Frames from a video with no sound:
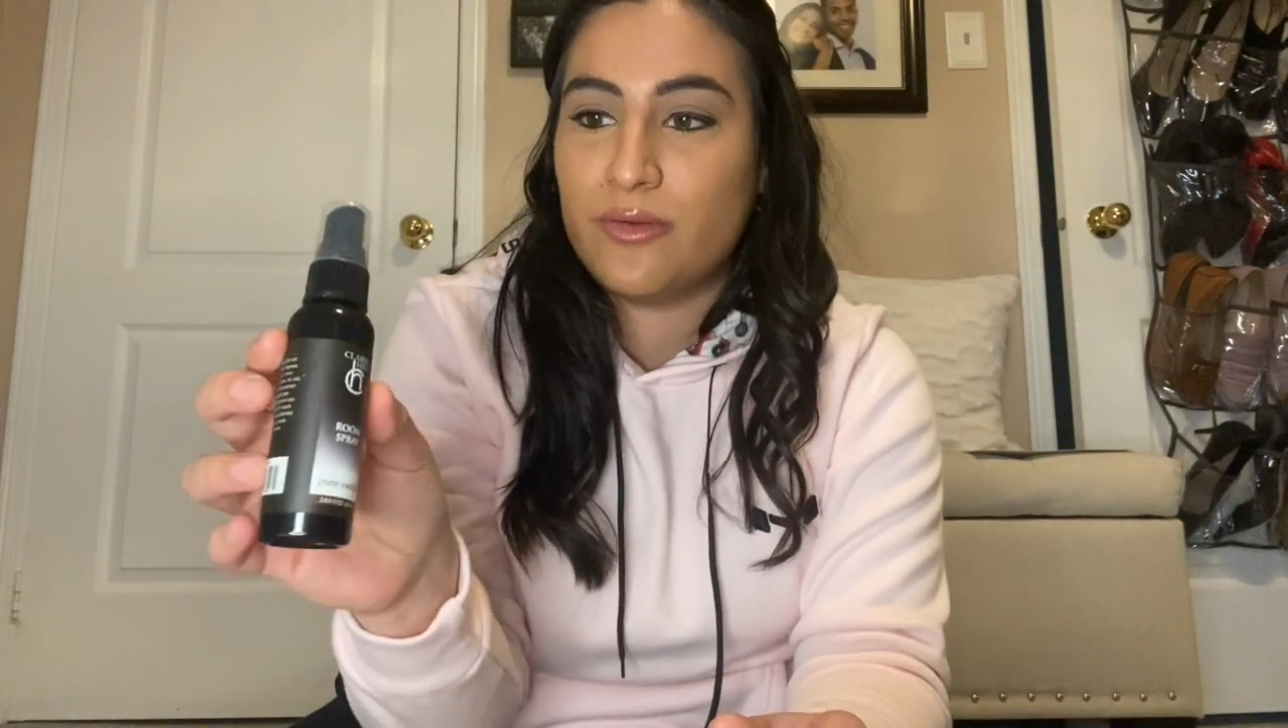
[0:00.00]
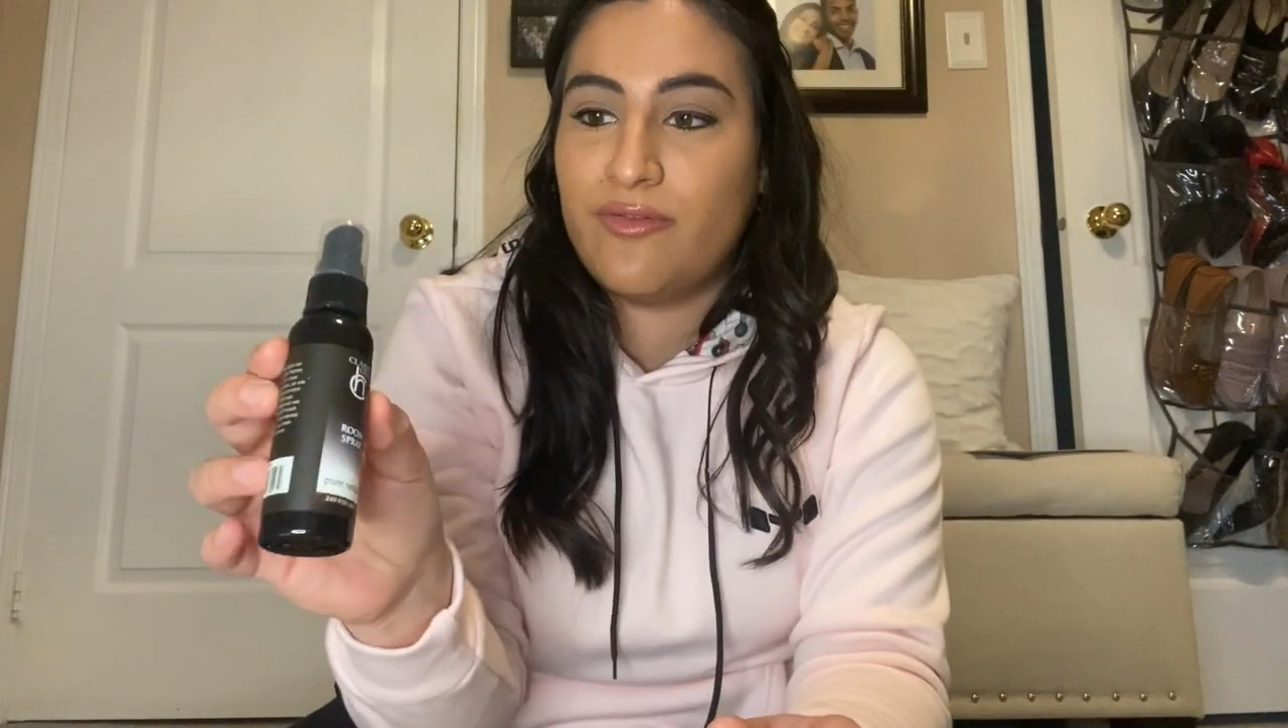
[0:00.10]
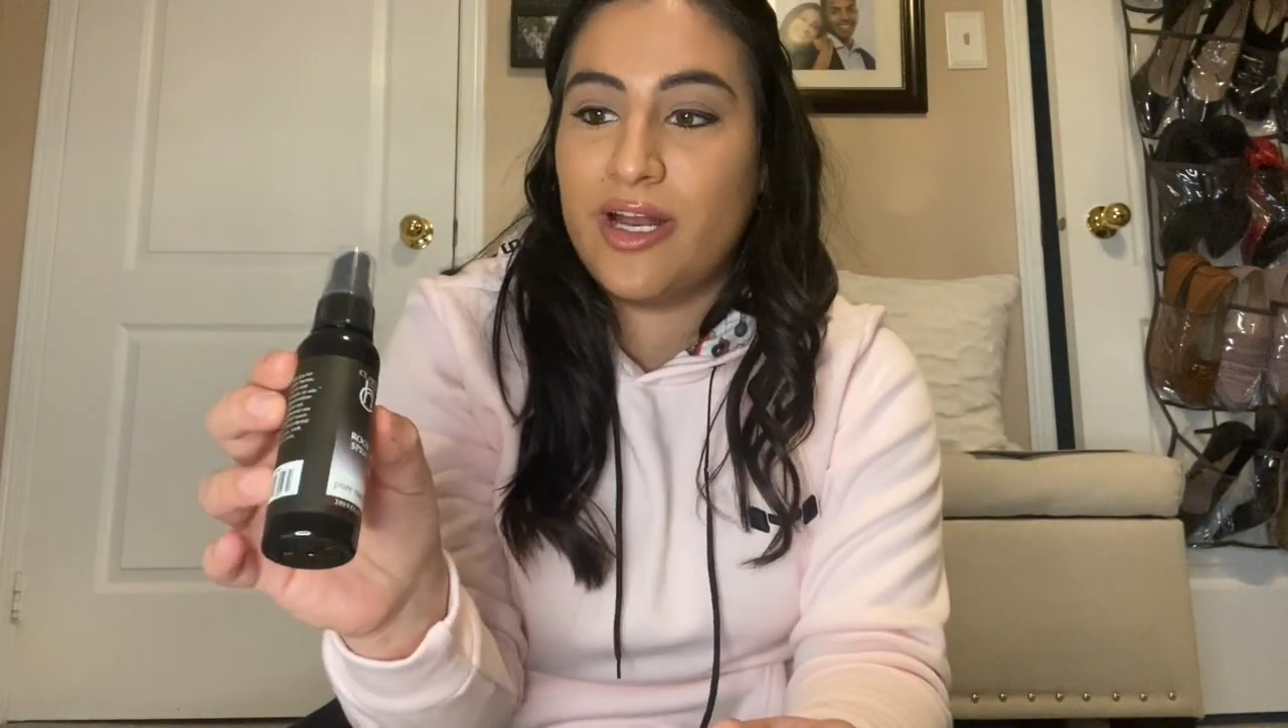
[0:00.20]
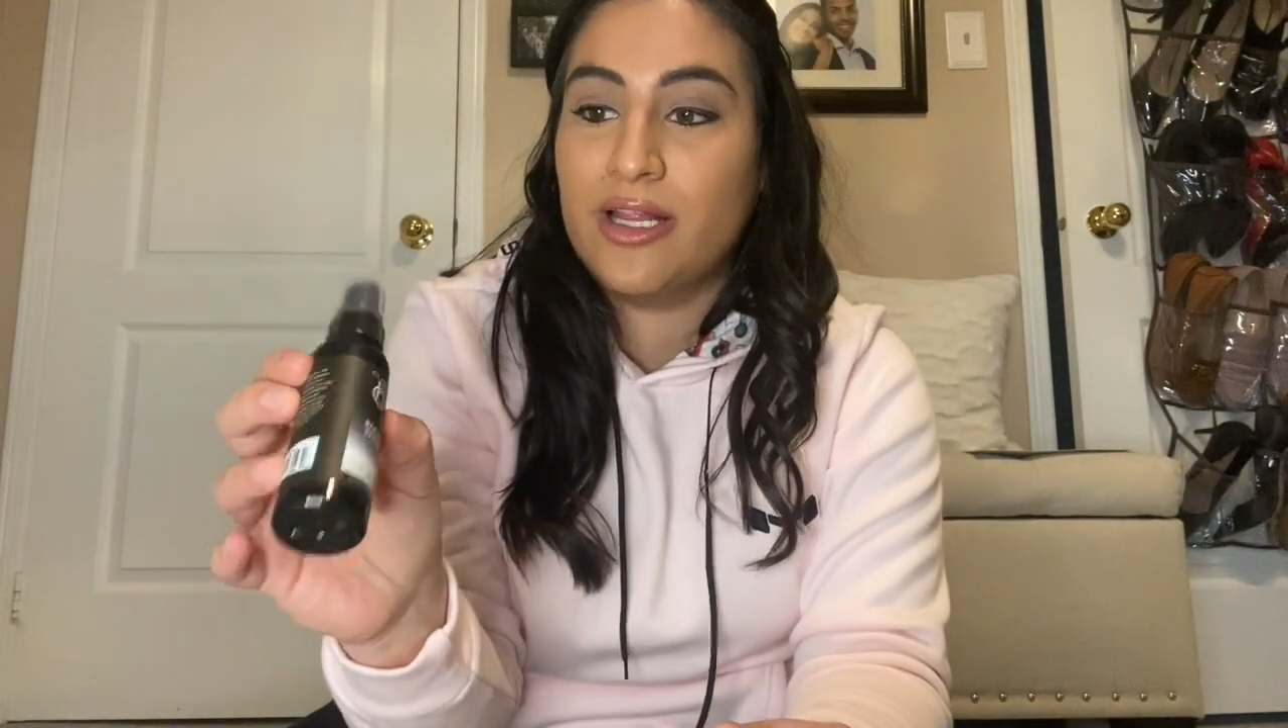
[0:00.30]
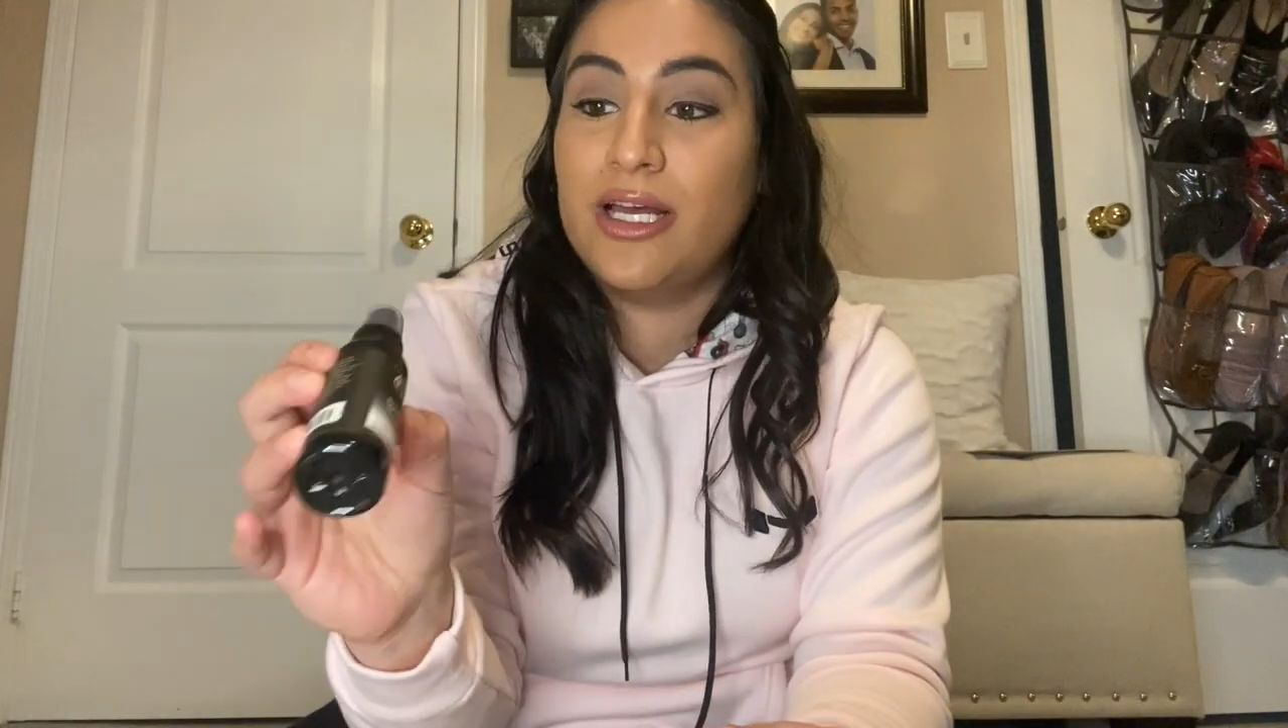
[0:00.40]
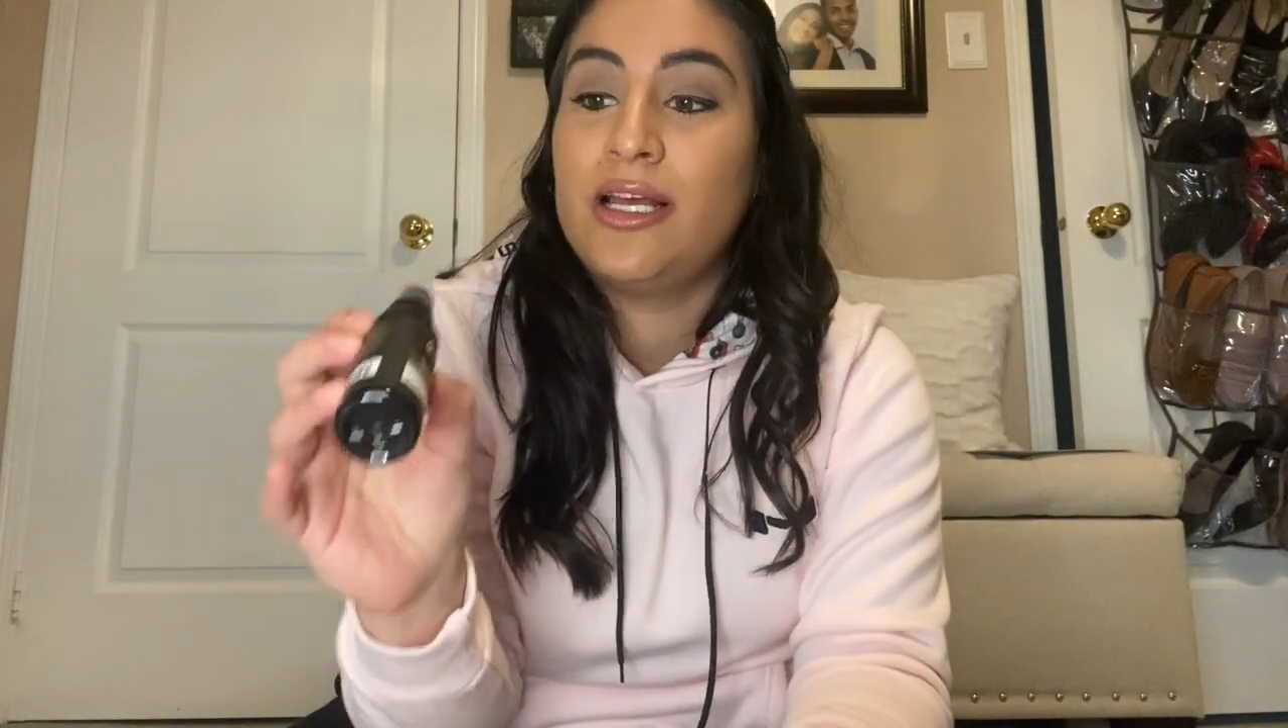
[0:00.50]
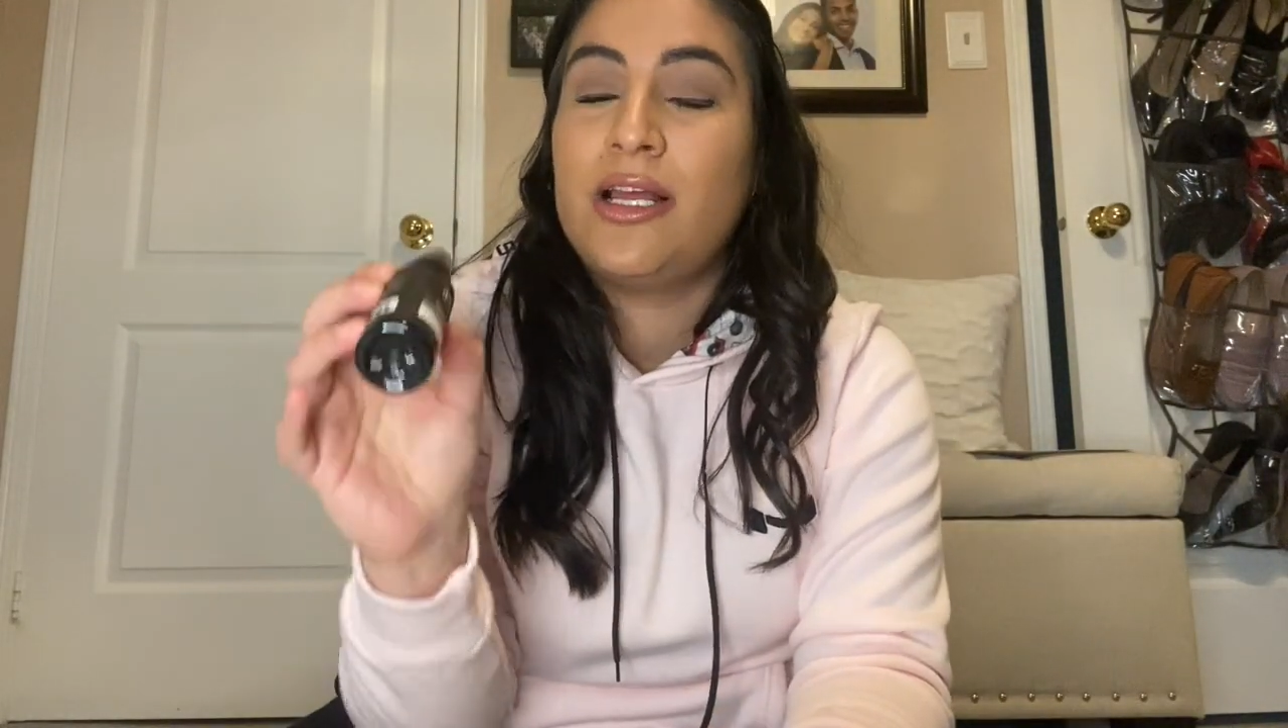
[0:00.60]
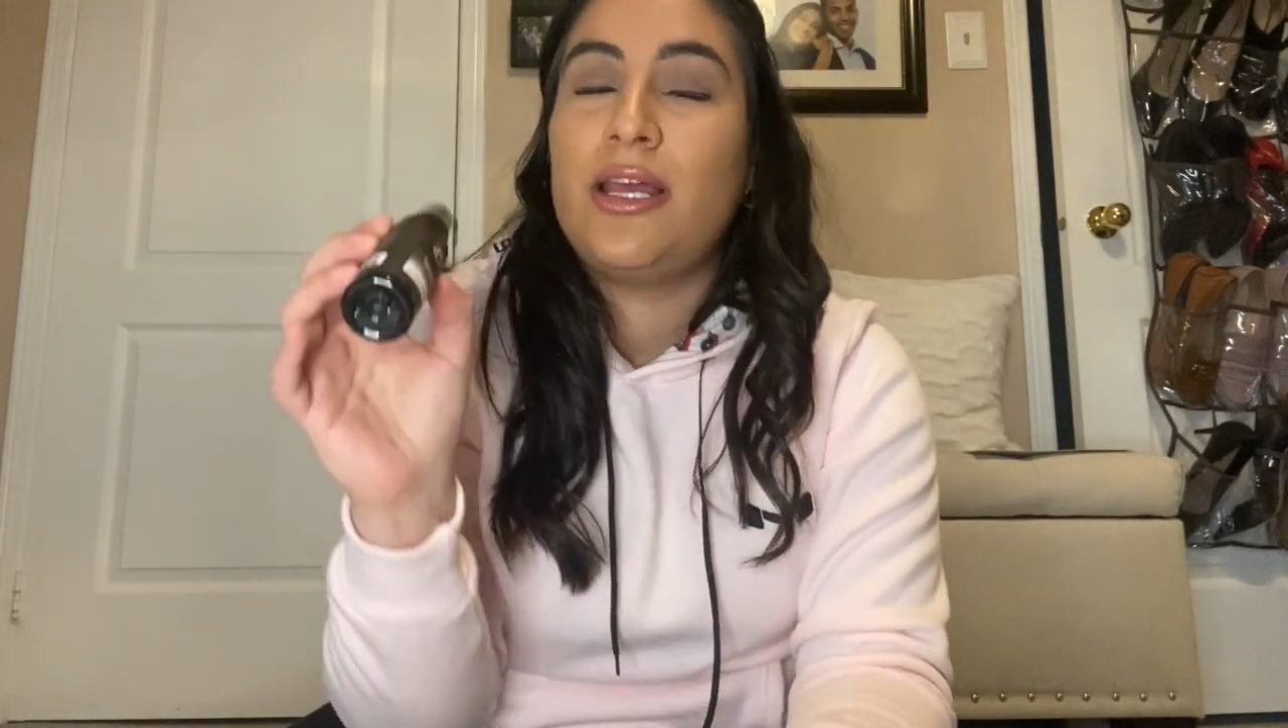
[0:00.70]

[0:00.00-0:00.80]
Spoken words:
with vanilla.